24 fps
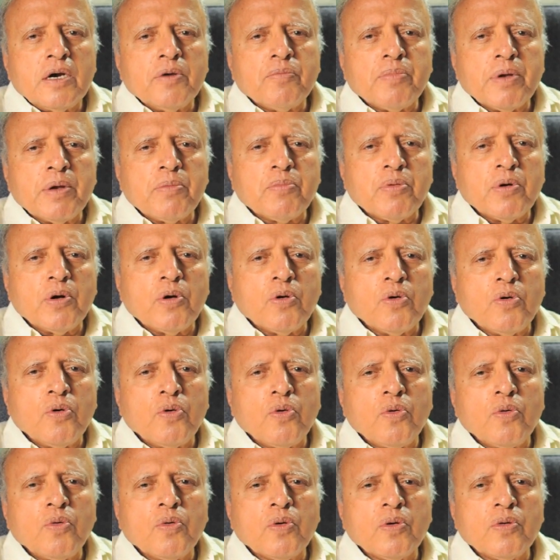People
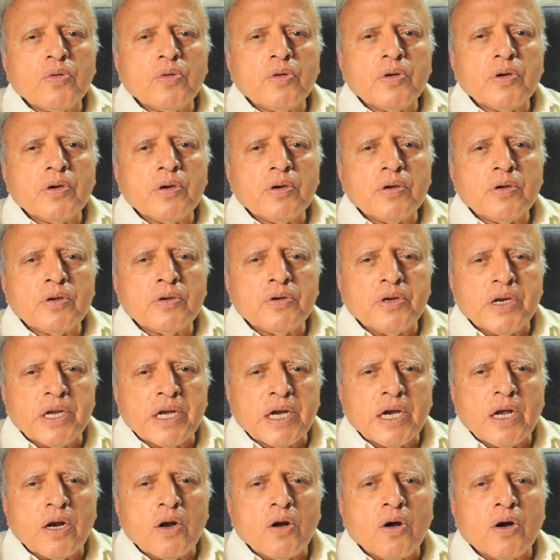who
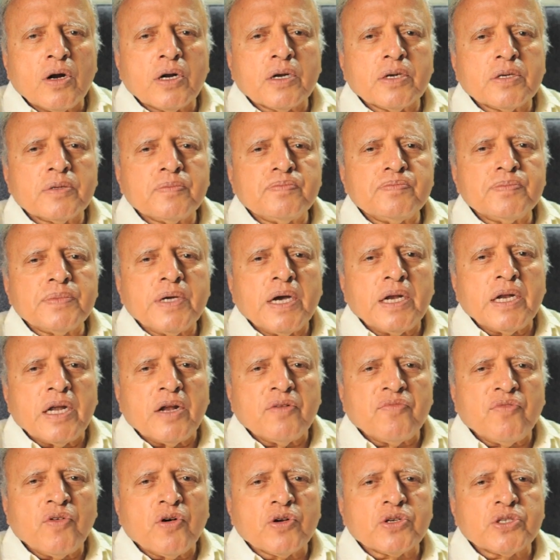drink a lot, and
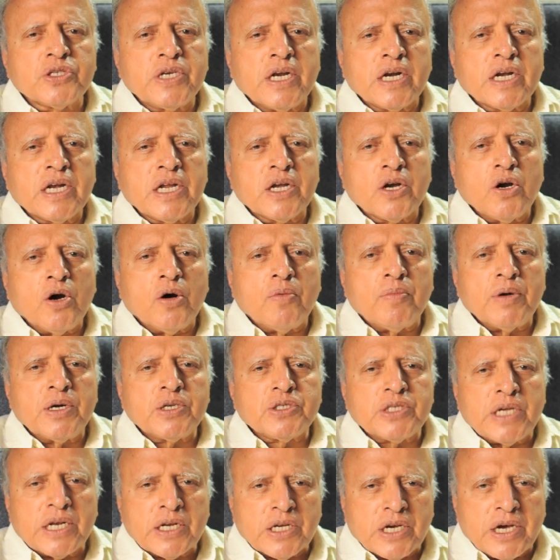unfortunately
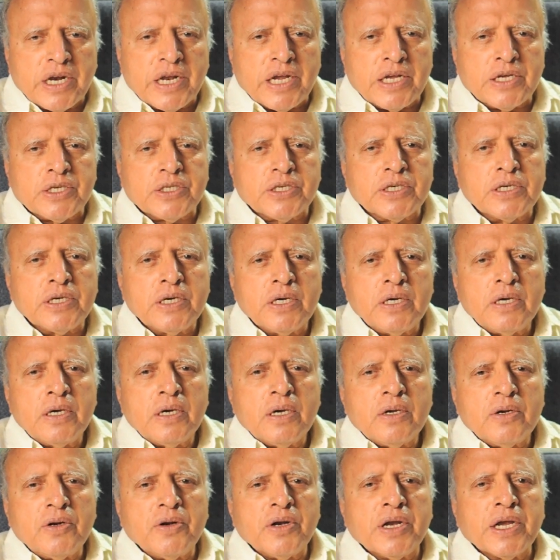governments encourage
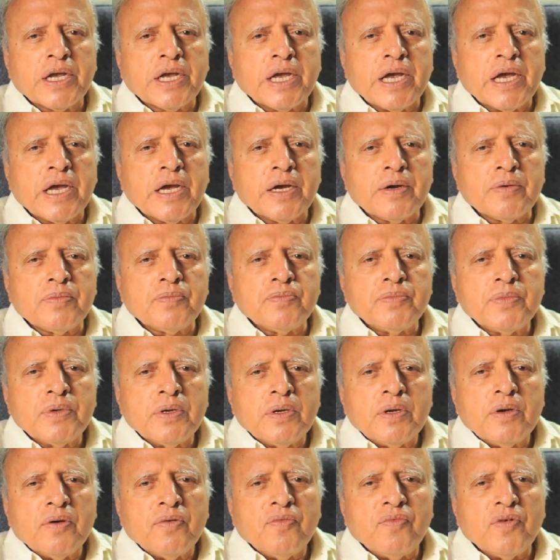drinking
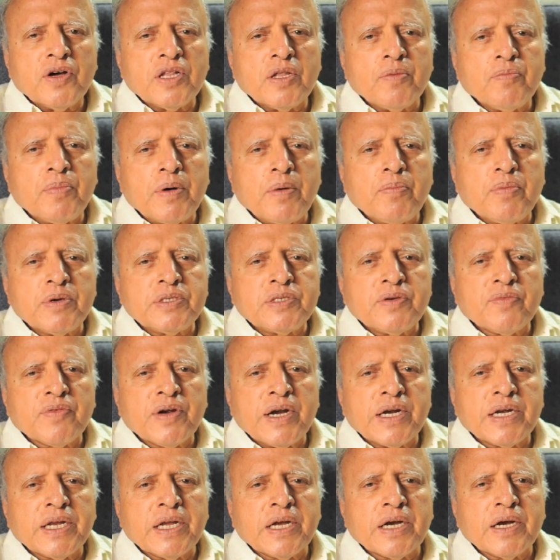for the purpose of
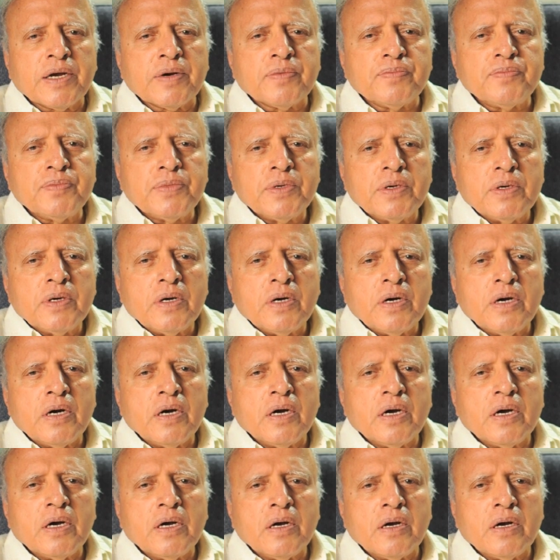getting
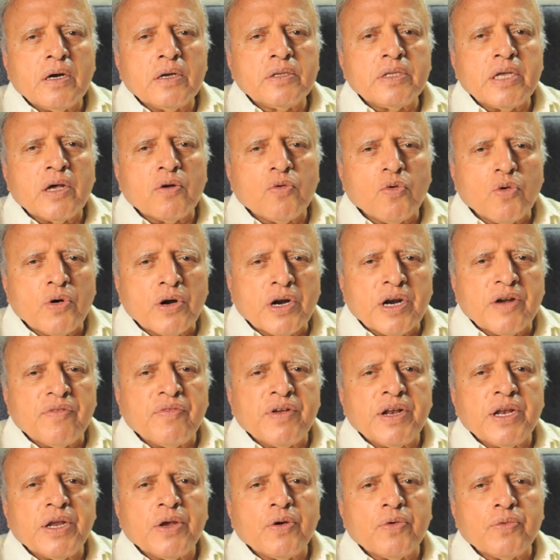their own
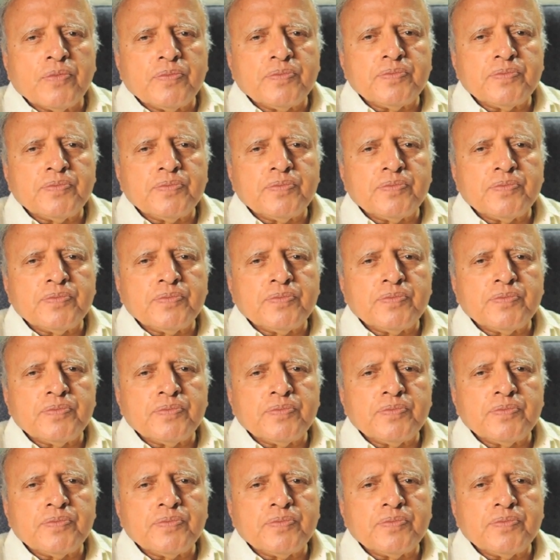revenue,